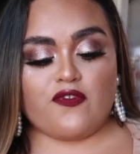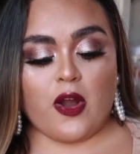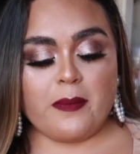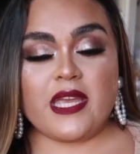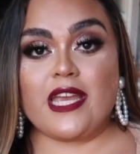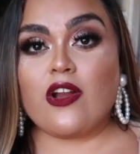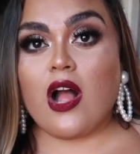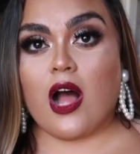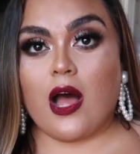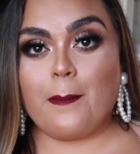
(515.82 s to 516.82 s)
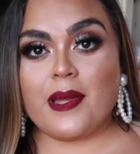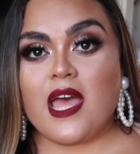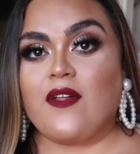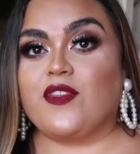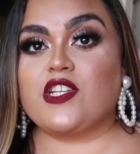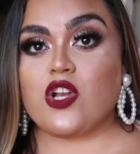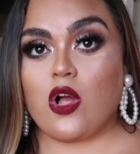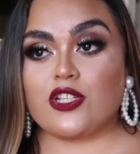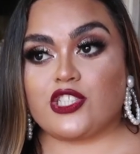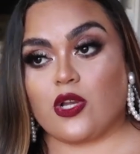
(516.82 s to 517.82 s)
from here up, these are
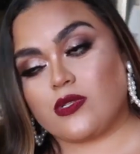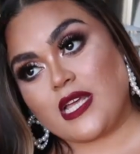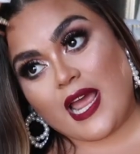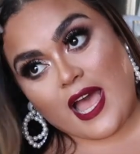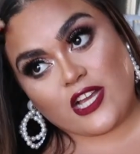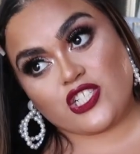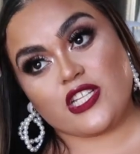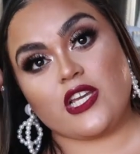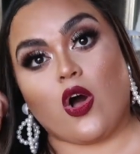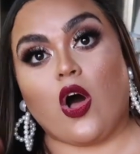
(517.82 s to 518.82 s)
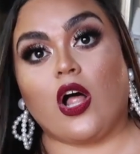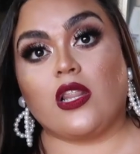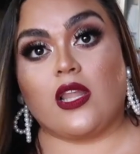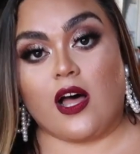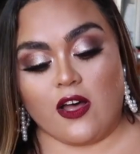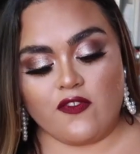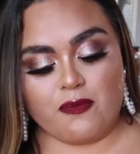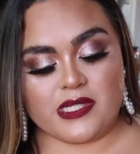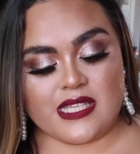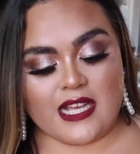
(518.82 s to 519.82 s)
all shows that I actually all
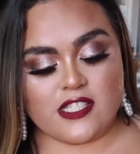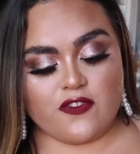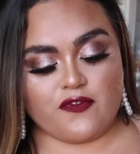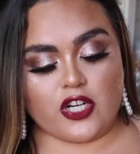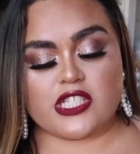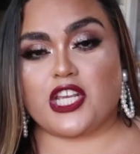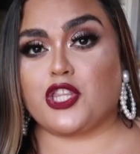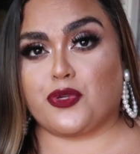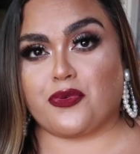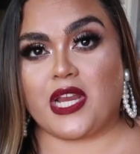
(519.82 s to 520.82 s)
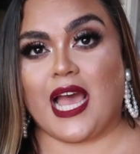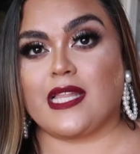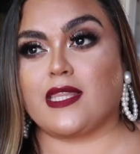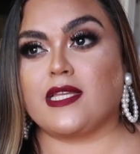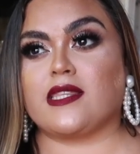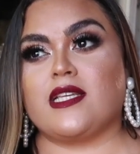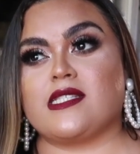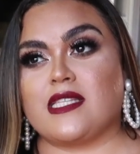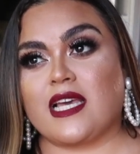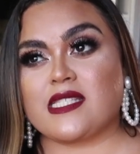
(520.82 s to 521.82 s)
love. Besides the first like three, I think
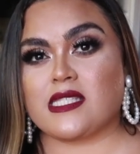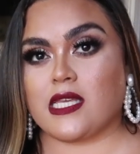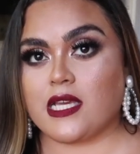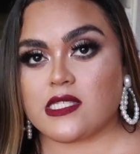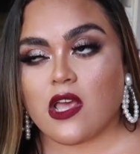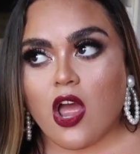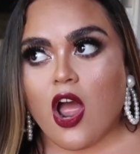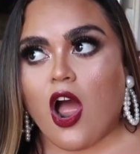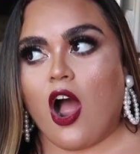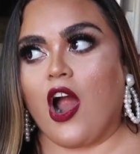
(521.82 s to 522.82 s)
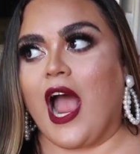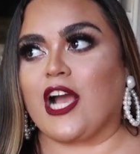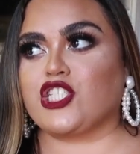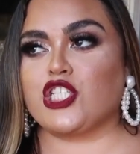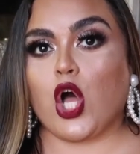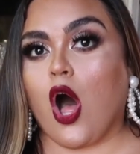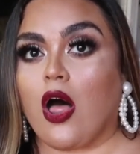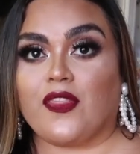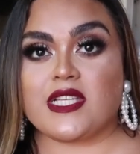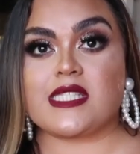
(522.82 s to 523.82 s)
these next six are actually
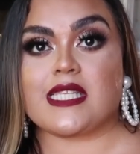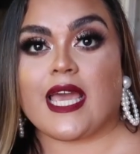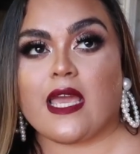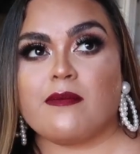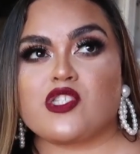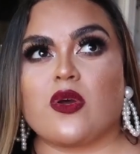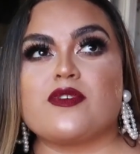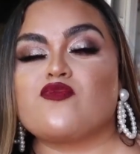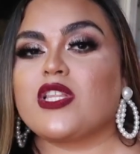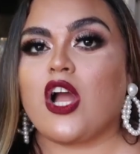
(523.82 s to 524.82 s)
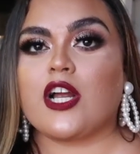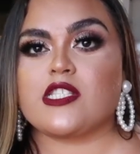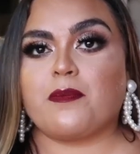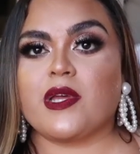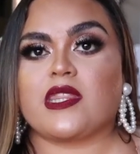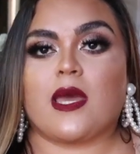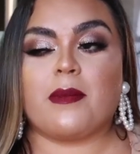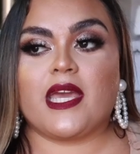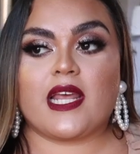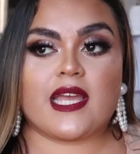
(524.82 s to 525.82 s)
all the same. So it was really hard to put
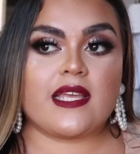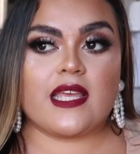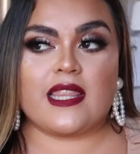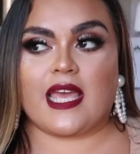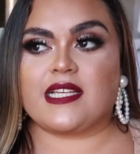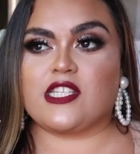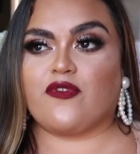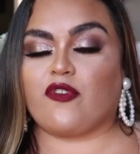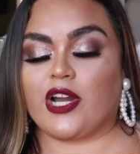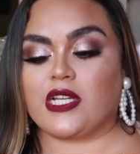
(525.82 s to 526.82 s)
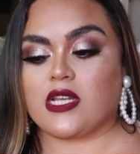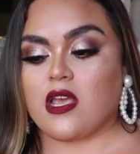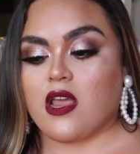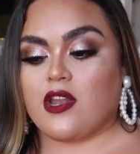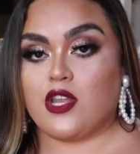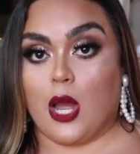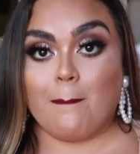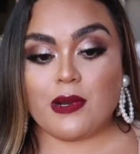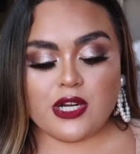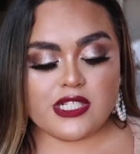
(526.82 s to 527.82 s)
them in a in like different
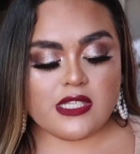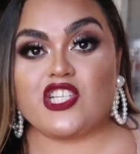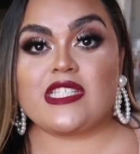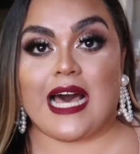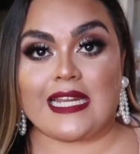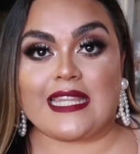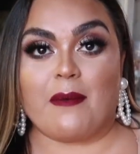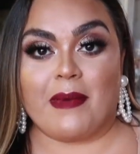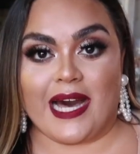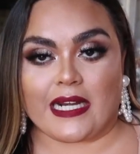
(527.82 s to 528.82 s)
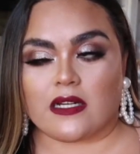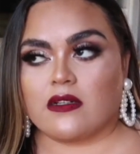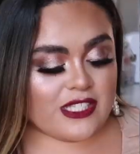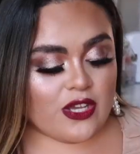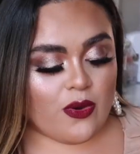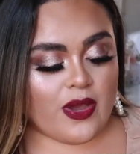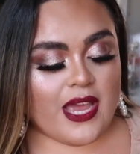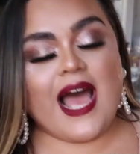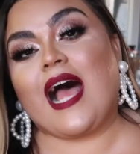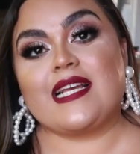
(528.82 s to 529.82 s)
numbers. It's just alta mar. So
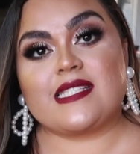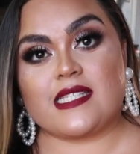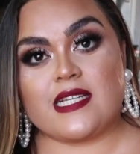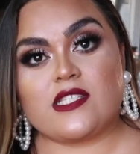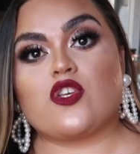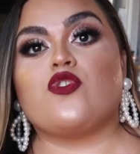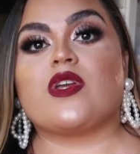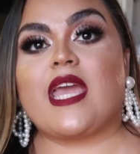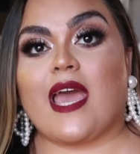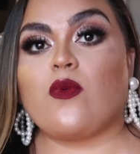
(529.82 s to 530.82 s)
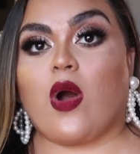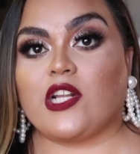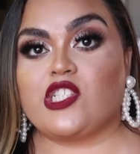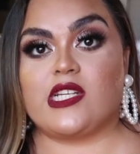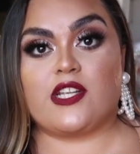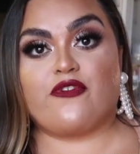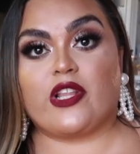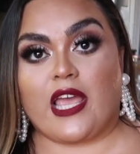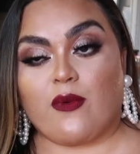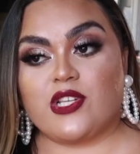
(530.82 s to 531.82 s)
high seas. So you can watch it in
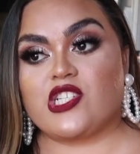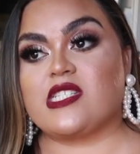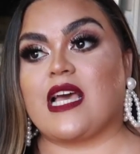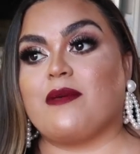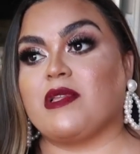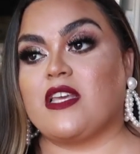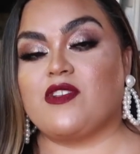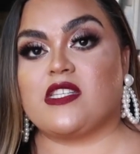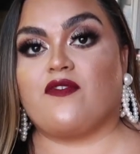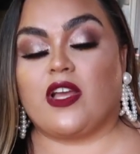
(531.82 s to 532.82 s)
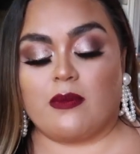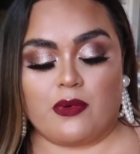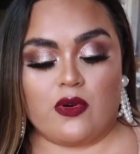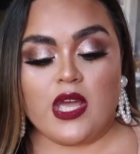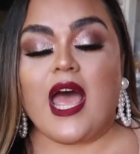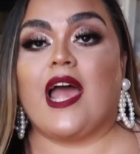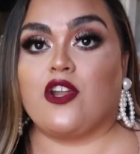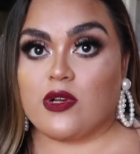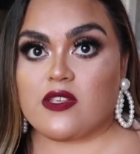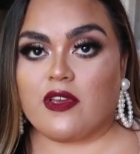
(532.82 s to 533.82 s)
different languages. I believe it's available. I
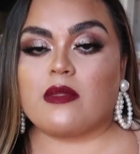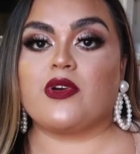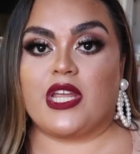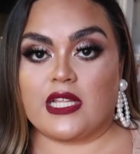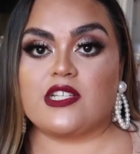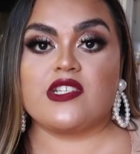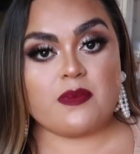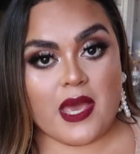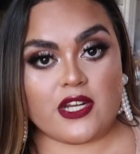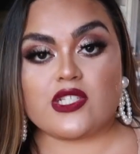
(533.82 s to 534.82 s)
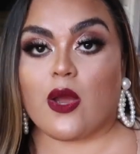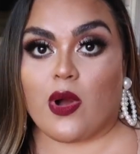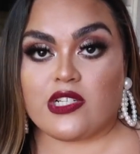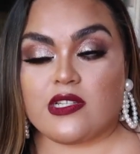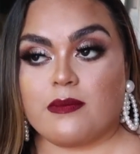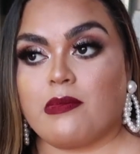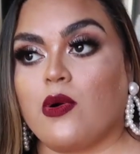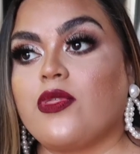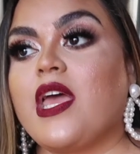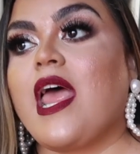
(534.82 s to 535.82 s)
know it's available in English and Spanish, so I watched it in
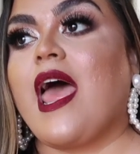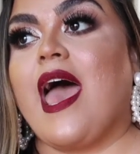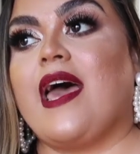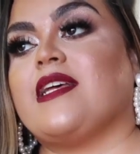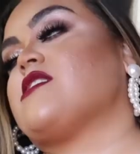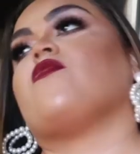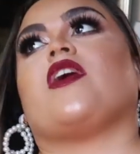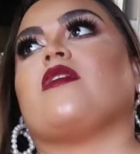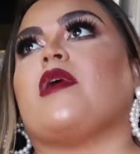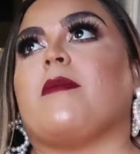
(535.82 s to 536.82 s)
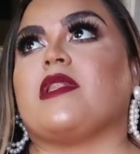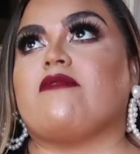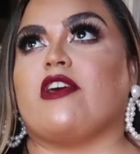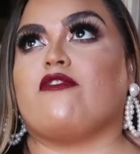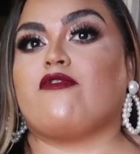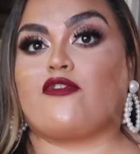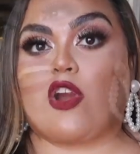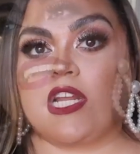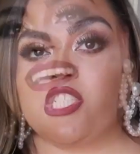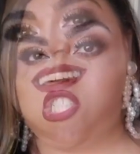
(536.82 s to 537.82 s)
both. And it's available, I believe, in
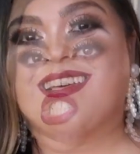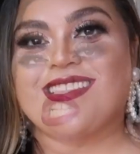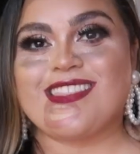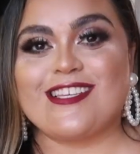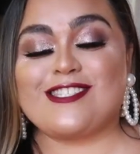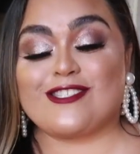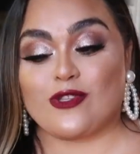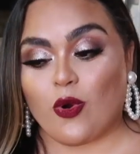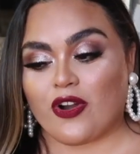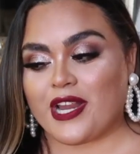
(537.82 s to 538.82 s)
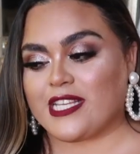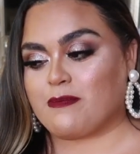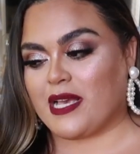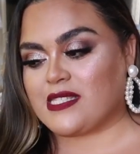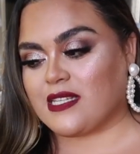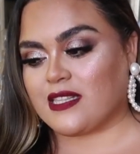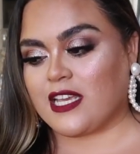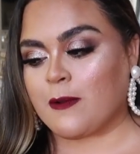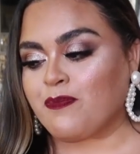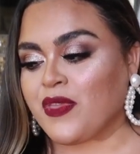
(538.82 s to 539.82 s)
French. this story is
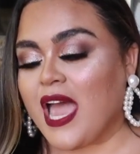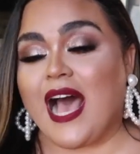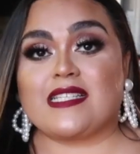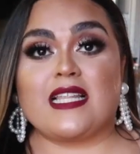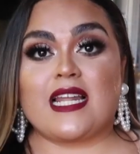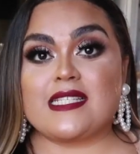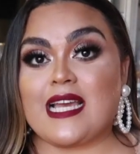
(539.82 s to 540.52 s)
basically has a lot